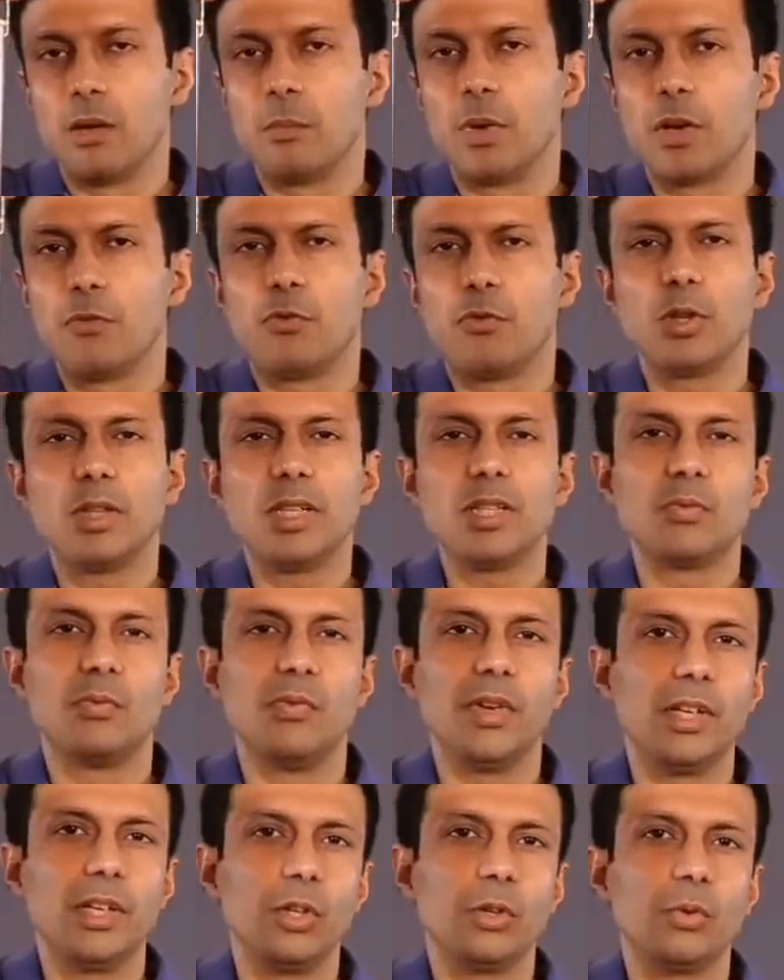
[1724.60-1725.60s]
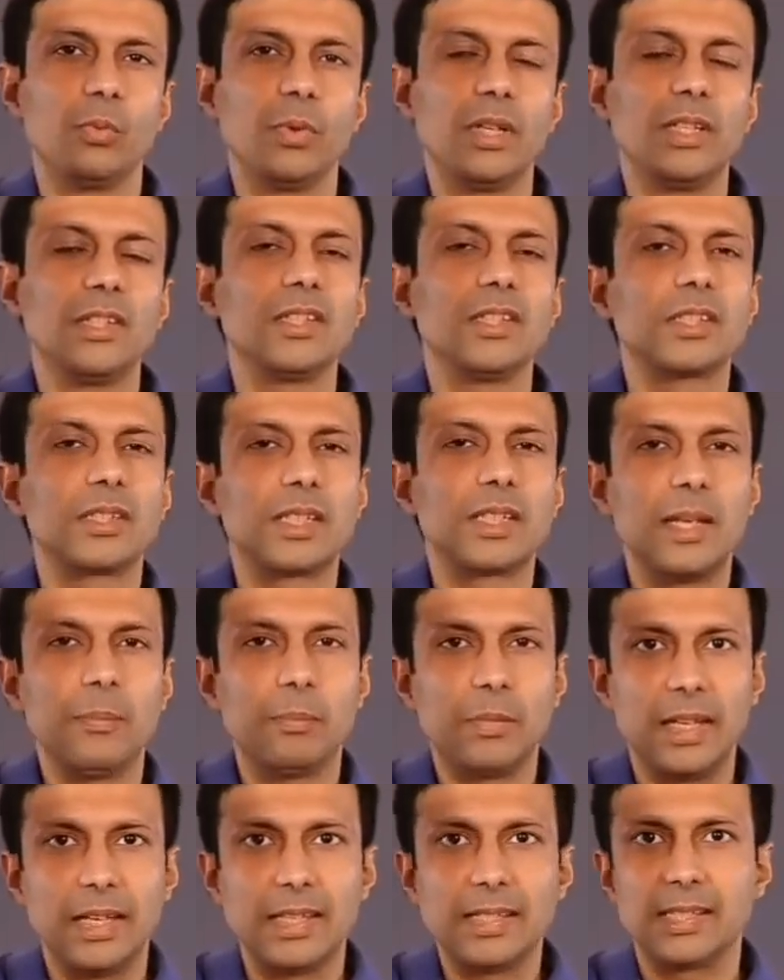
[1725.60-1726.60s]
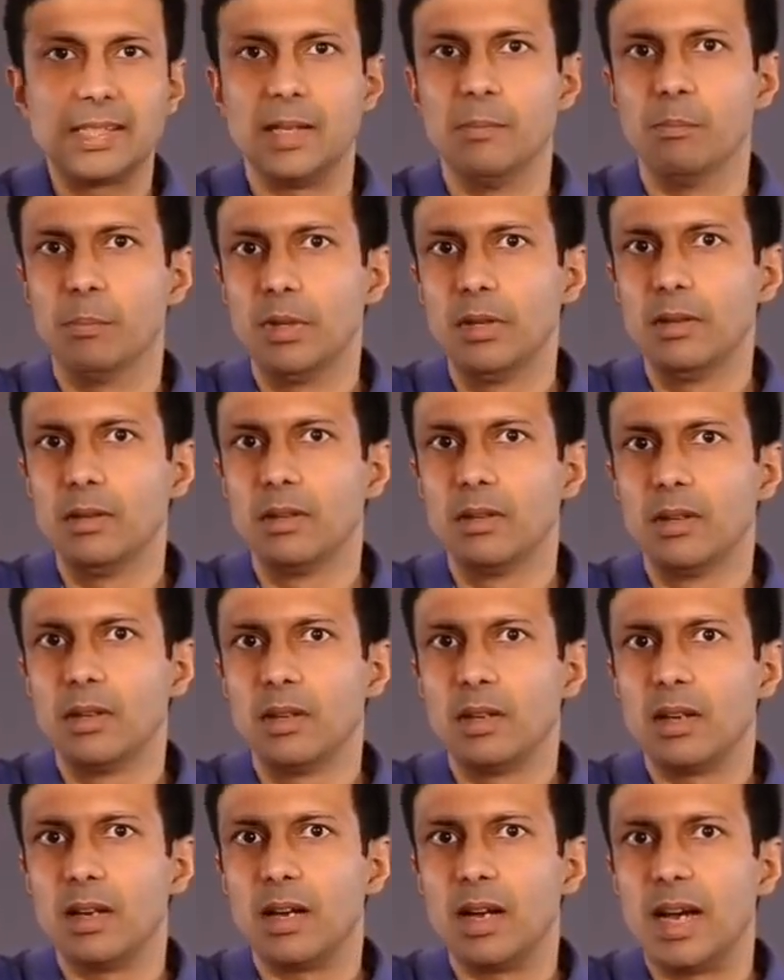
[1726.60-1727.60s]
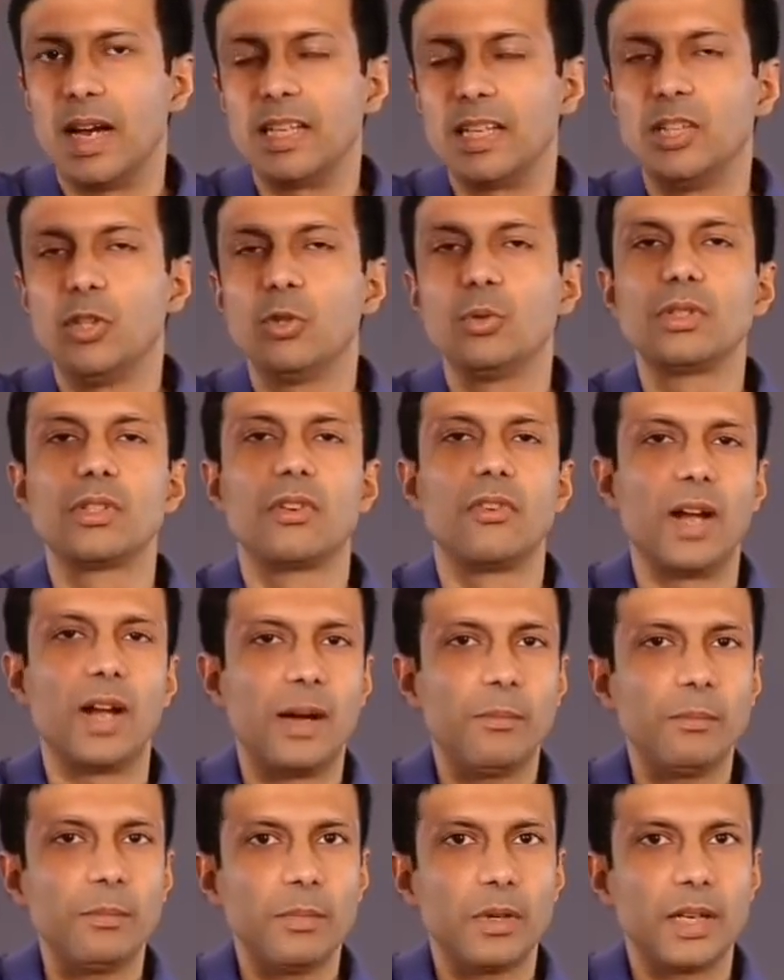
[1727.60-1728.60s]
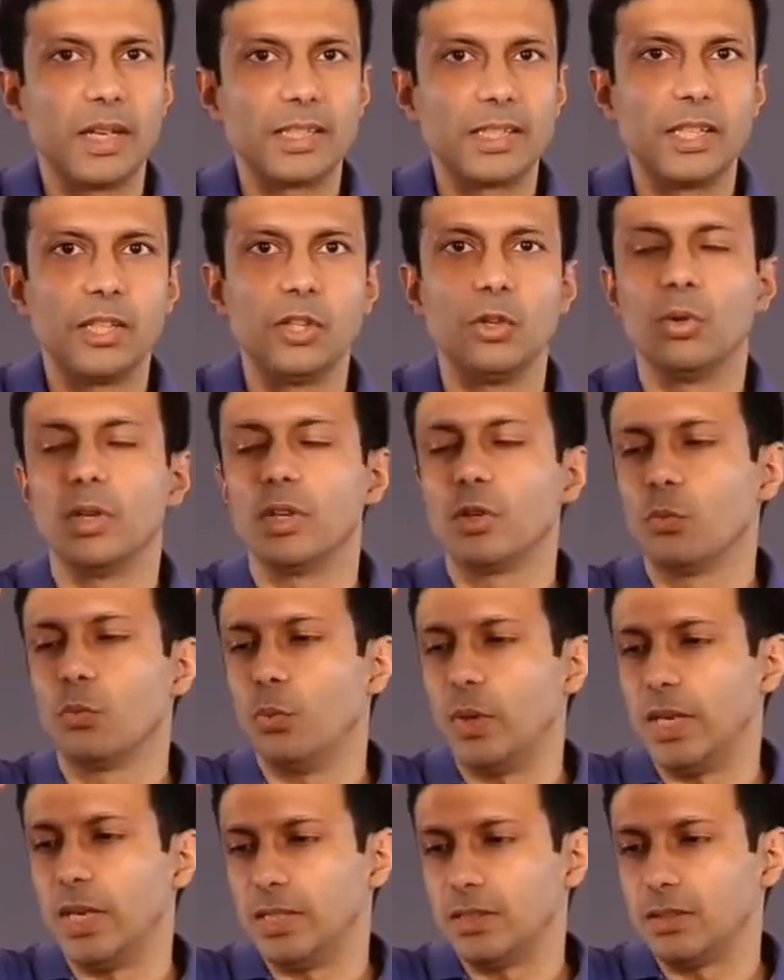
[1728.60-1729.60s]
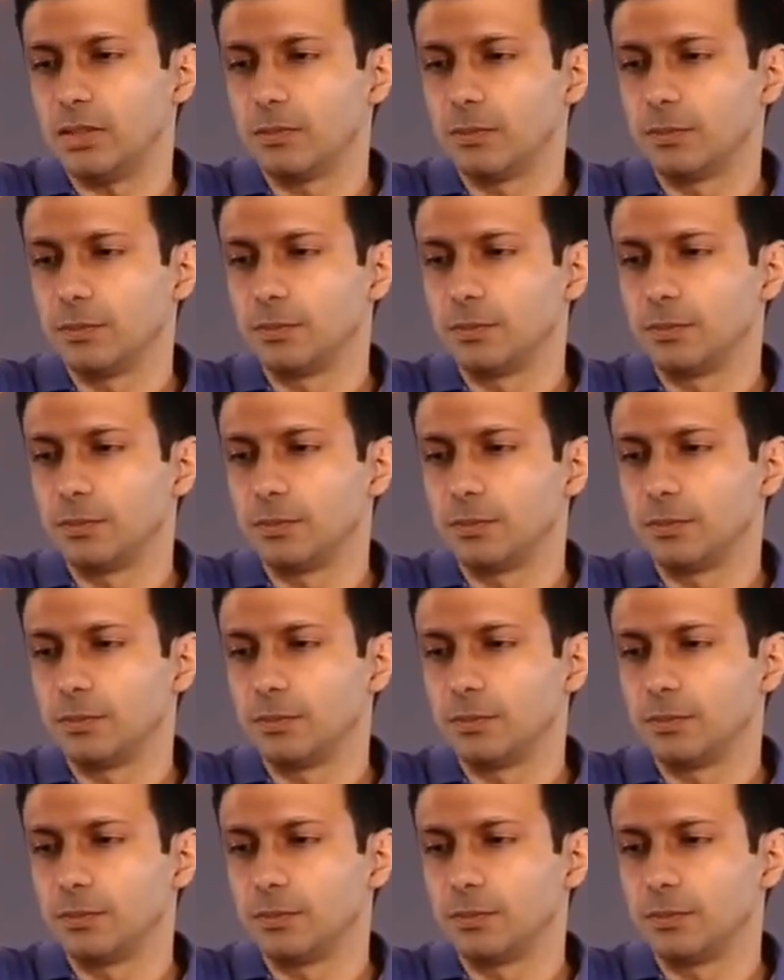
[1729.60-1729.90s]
But for this video, we'll just keep things simple and use gram as the unit of weight.